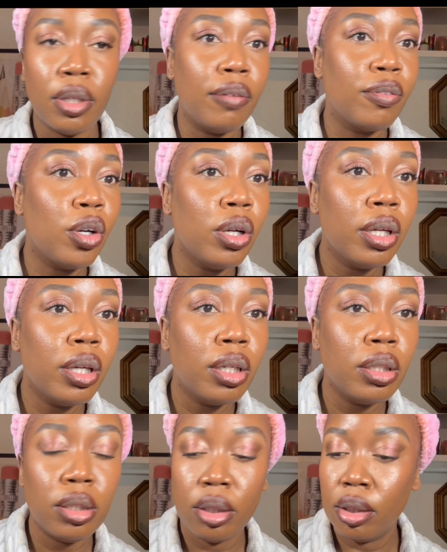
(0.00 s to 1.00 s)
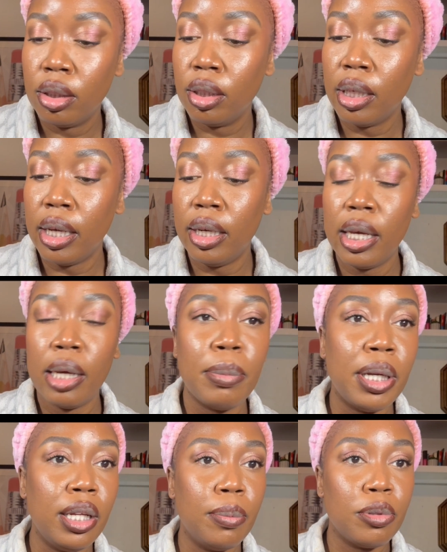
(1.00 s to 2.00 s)
I've gone ahead and lined my
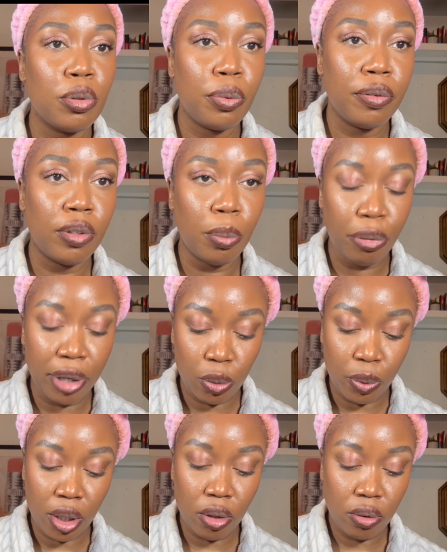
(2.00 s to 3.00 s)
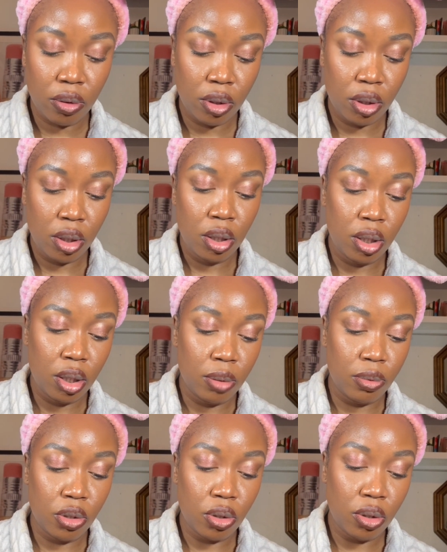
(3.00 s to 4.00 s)
lips with the Breadwinner. I'm
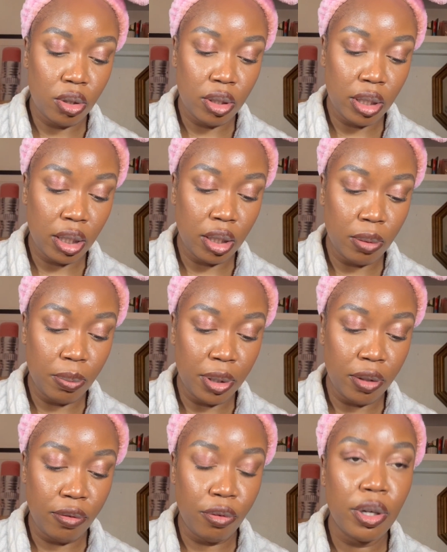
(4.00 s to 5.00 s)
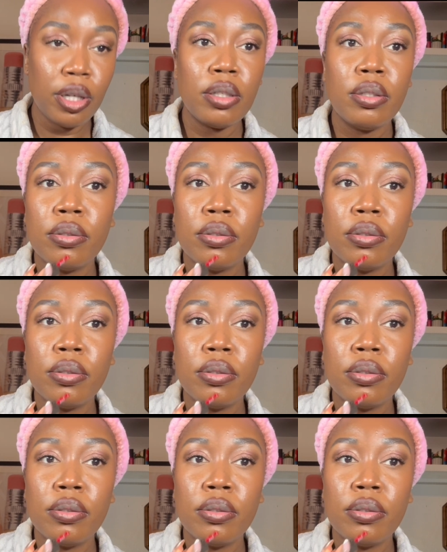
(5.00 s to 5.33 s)
just going to take a bit of red.